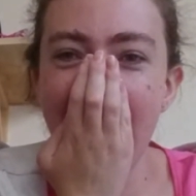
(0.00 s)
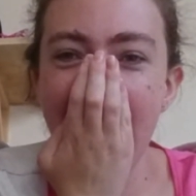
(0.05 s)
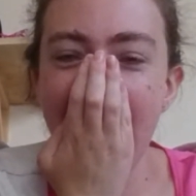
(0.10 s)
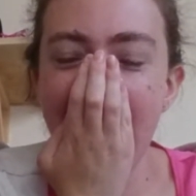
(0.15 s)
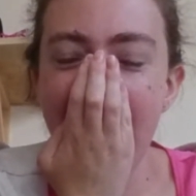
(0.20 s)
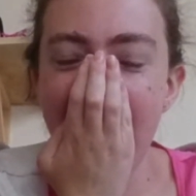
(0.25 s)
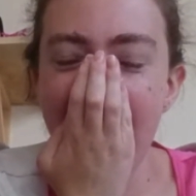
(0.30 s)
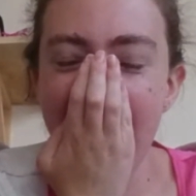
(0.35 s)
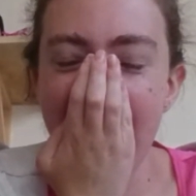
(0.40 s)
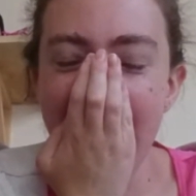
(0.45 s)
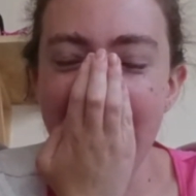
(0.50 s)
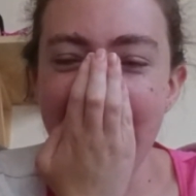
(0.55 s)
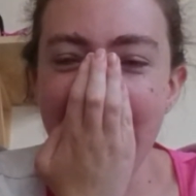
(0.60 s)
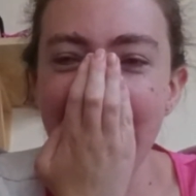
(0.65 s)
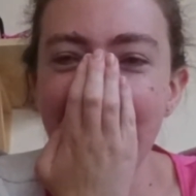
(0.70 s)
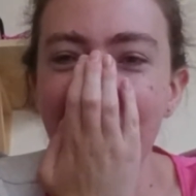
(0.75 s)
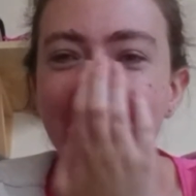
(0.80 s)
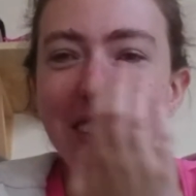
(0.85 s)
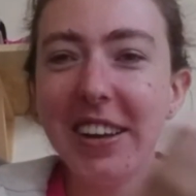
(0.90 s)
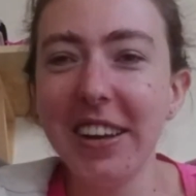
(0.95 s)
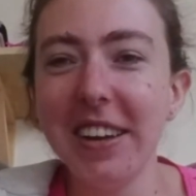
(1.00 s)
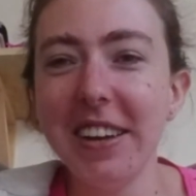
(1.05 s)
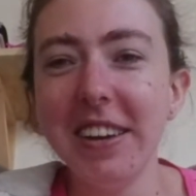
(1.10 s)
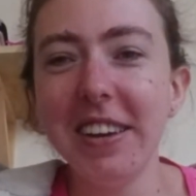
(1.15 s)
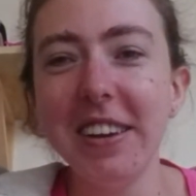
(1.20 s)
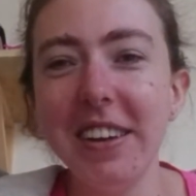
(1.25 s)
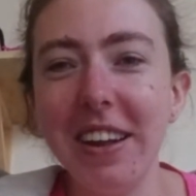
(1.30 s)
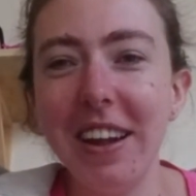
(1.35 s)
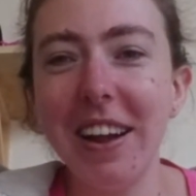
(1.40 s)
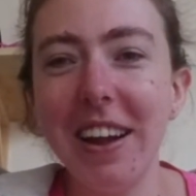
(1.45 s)
It's like my
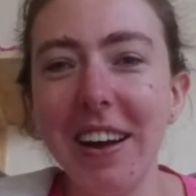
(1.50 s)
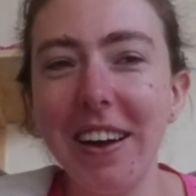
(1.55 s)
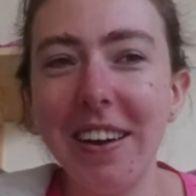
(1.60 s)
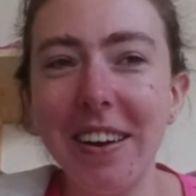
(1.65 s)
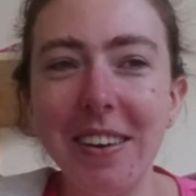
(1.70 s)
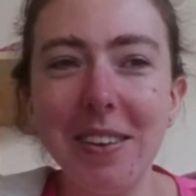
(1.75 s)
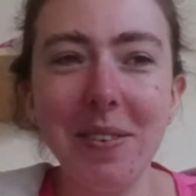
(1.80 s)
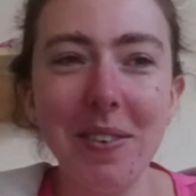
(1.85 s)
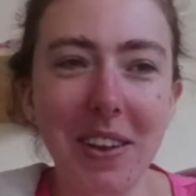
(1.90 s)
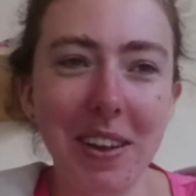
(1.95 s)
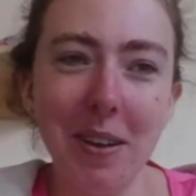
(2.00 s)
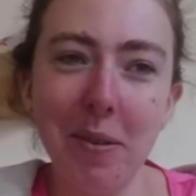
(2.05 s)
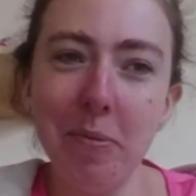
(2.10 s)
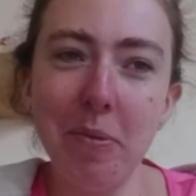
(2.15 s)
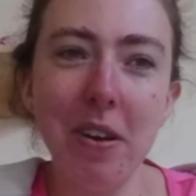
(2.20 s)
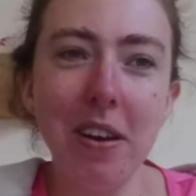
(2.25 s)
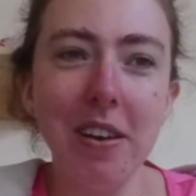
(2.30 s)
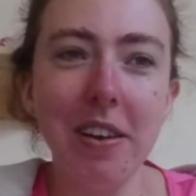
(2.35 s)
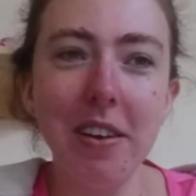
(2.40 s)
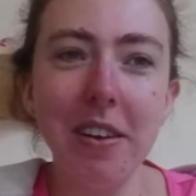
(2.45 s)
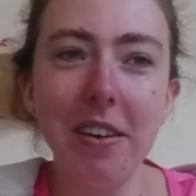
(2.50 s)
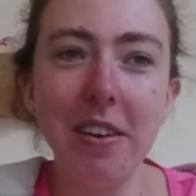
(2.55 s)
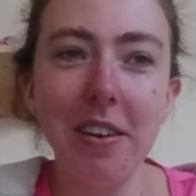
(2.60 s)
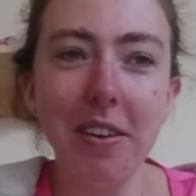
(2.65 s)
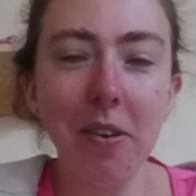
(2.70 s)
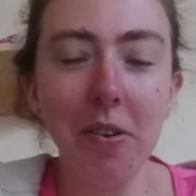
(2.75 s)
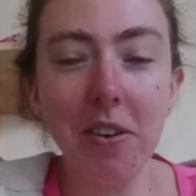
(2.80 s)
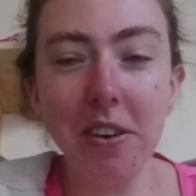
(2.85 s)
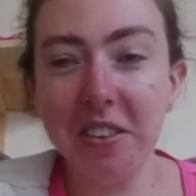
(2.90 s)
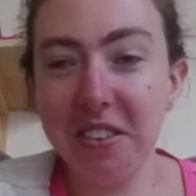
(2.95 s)
younger sister, you
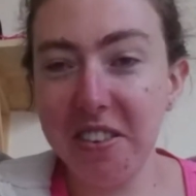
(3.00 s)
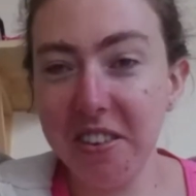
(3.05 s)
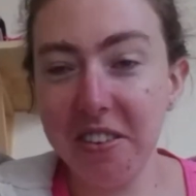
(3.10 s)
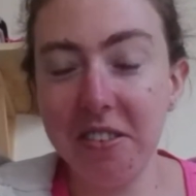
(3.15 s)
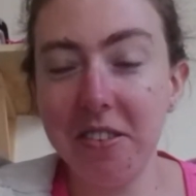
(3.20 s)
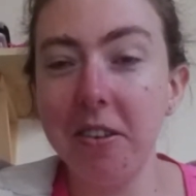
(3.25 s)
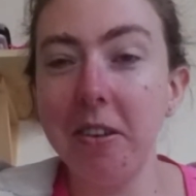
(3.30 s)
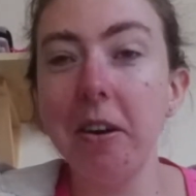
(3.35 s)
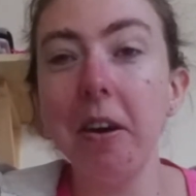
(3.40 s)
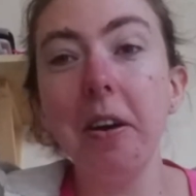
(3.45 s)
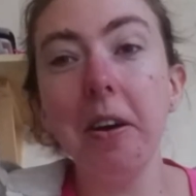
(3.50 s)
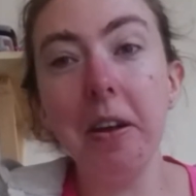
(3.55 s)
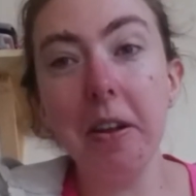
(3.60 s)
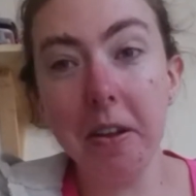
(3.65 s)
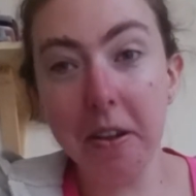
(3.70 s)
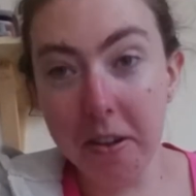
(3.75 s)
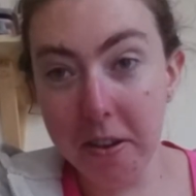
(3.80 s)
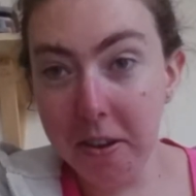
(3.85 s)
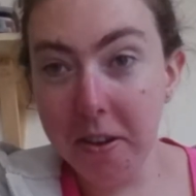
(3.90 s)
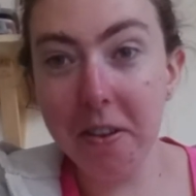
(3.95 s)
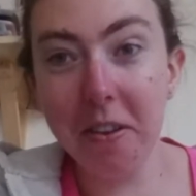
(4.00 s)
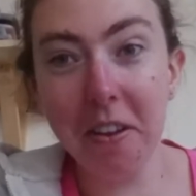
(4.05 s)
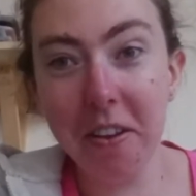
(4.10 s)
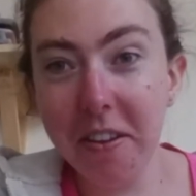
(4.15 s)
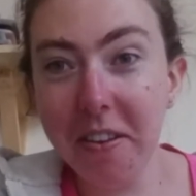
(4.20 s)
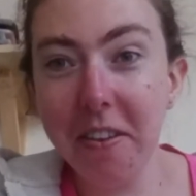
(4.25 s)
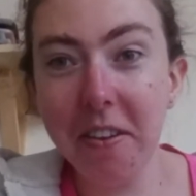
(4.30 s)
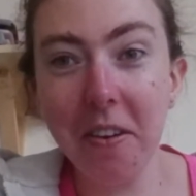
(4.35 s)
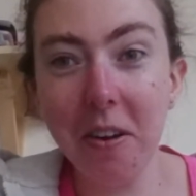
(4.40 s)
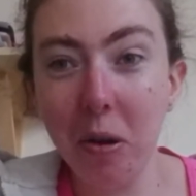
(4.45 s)
don't want to cross her and
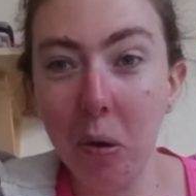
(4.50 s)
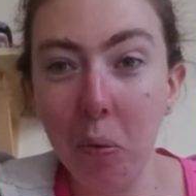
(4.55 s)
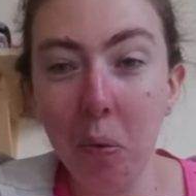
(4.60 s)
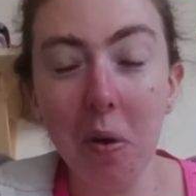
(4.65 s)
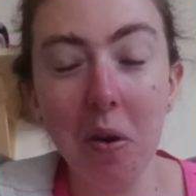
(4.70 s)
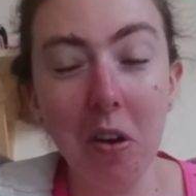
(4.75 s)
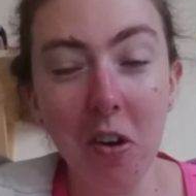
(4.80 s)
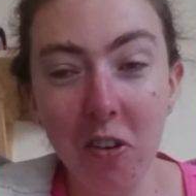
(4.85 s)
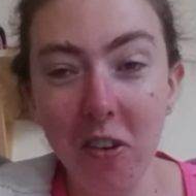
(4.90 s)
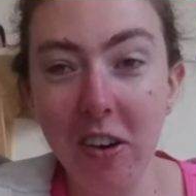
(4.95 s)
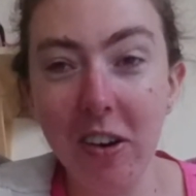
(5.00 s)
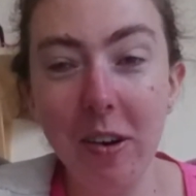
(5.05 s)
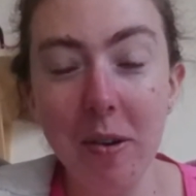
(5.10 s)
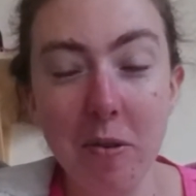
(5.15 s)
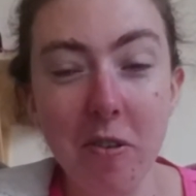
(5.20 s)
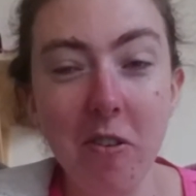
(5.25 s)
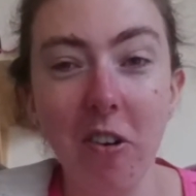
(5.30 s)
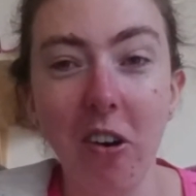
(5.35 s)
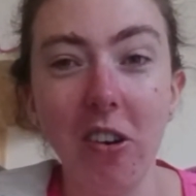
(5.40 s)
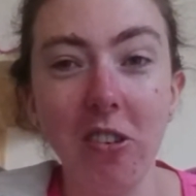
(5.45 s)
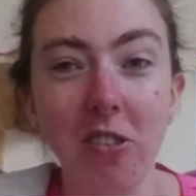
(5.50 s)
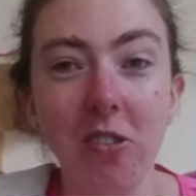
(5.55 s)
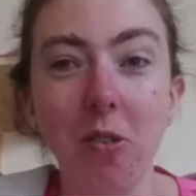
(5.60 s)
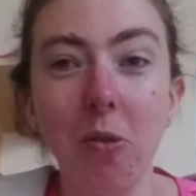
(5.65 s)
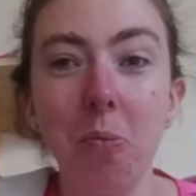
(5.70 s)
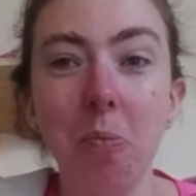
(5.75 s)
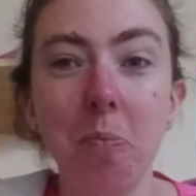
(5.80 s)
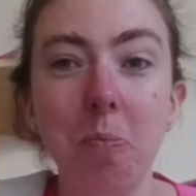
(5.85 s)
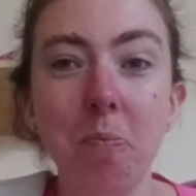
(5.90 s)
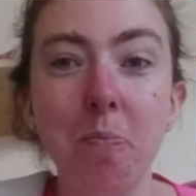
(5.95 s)
sword
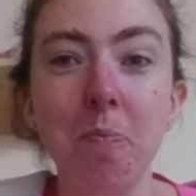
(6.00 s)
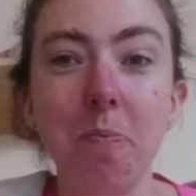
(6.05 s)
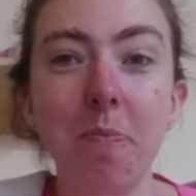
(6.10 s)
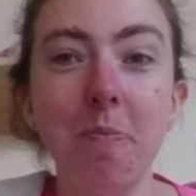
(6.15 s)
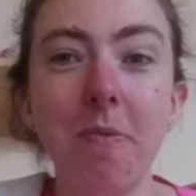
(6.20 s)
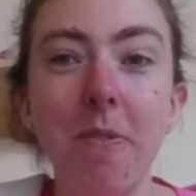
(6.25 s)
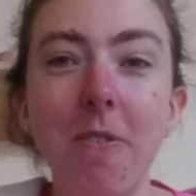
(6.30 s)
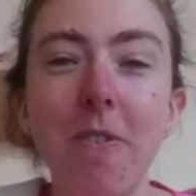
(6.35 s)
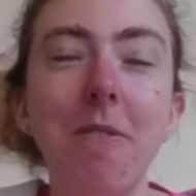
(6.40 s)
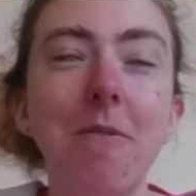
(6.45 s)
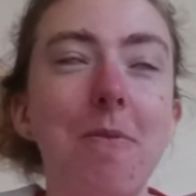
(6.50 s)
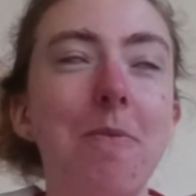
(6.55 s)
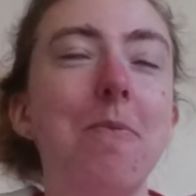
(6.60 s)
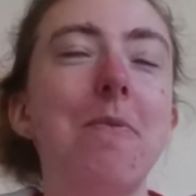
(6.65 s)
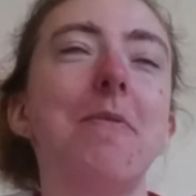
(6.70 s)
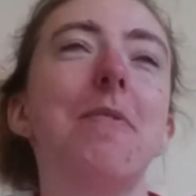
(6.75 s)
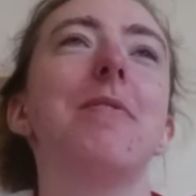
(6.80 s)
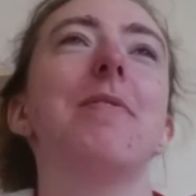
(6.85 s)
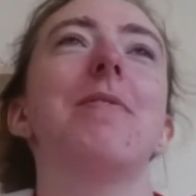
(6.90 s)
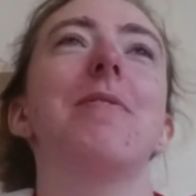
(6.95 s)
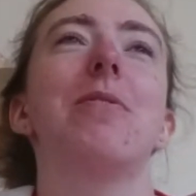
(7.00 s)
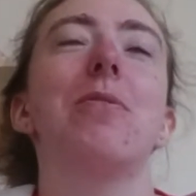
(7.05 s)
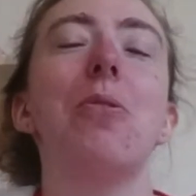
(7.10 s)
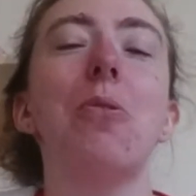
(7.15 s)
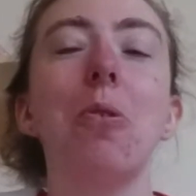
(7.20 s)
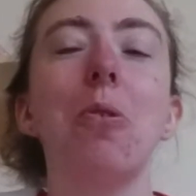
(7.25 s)
play on Wii Sports Resort.